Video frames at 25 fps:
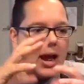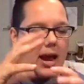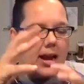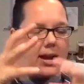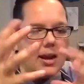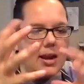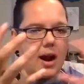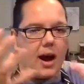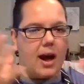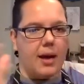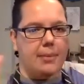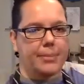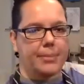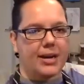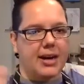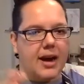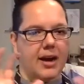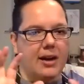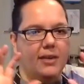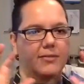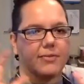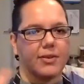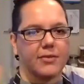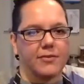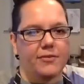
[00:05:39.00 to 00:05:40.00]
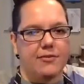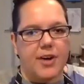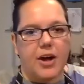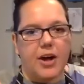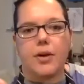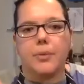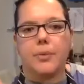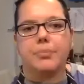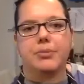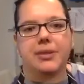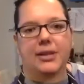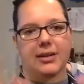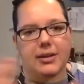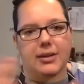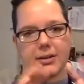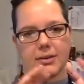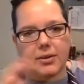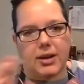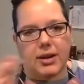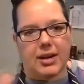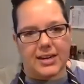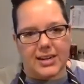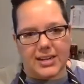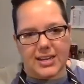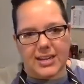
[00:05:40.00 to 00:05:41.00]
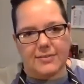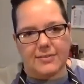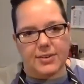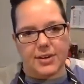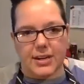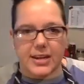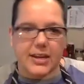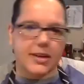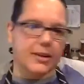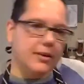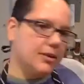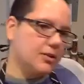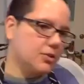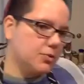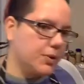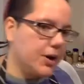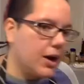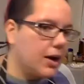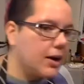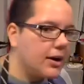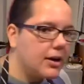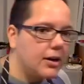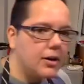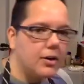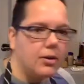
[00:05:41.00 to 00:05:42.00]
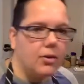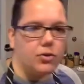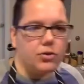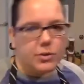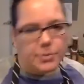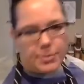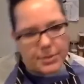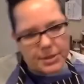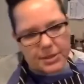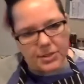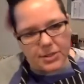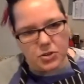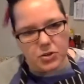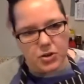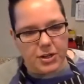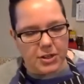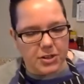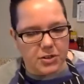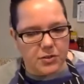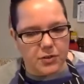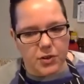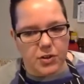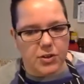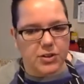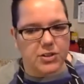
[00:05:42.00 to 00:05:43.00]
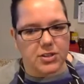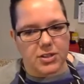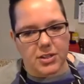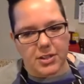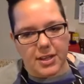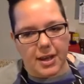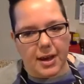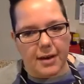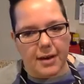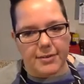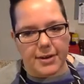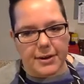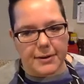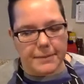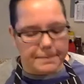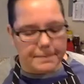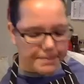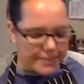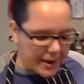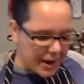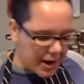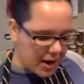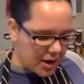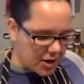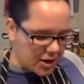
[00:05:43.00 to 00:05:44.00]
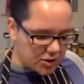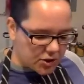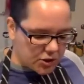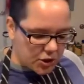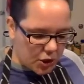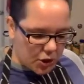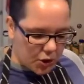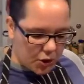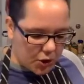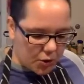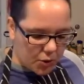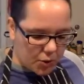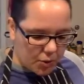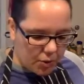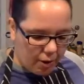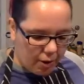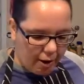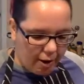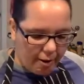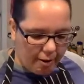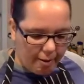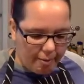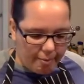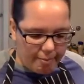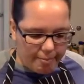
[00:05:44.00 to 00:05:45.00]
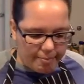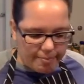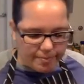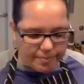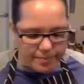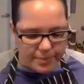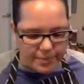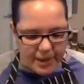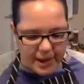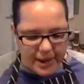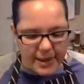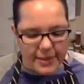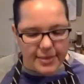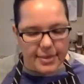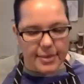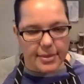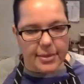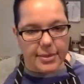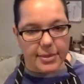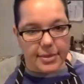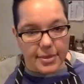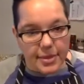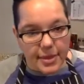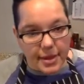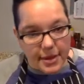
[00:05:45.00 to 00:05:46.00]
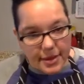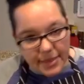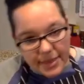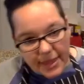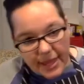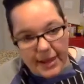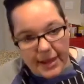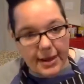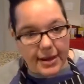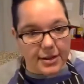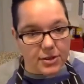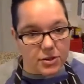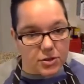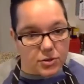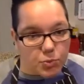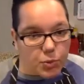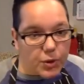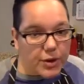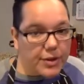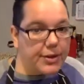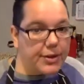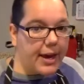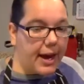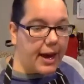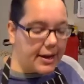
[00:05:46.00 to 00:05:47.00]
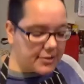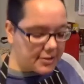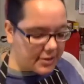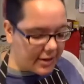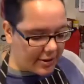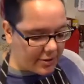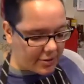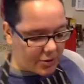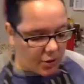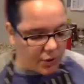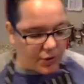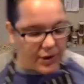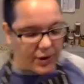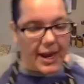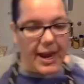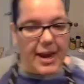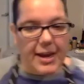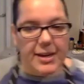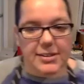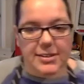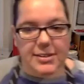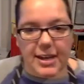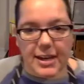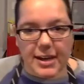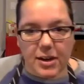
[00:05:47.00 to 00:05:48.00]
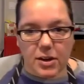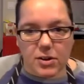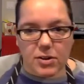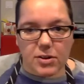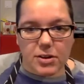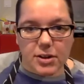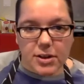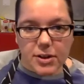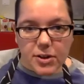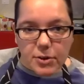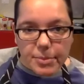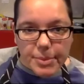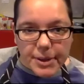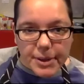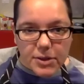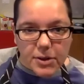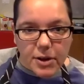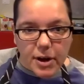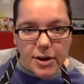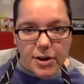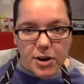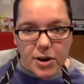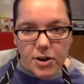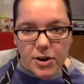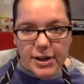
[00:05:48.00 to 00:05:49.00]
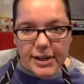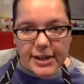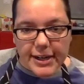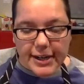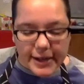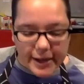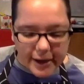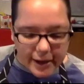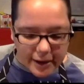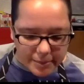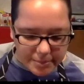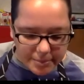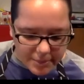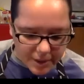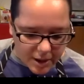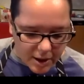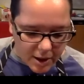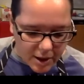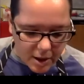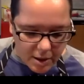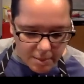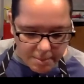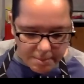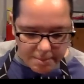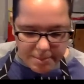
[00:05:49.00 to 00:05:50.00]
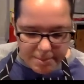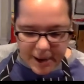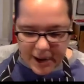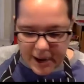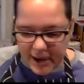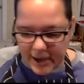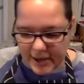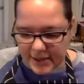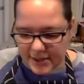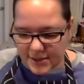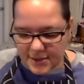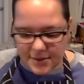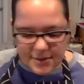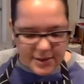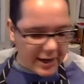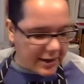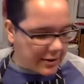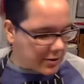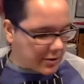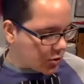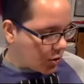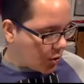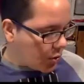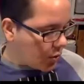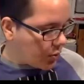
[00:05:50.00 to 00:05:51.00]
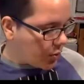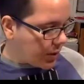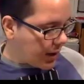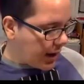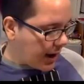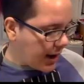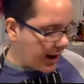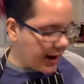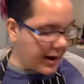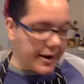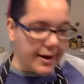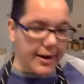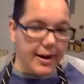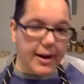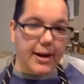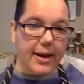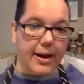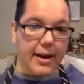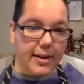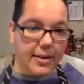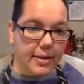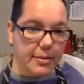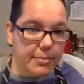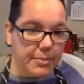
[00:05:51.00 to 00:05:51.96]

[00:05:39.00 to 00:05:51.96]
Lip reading: not be kind of enveloped in even heat, because we are going to ultimately transfer this to the oven. So, and the thing is with cast iron, though, it can take a little bit longer to heat up, but that's okay. In the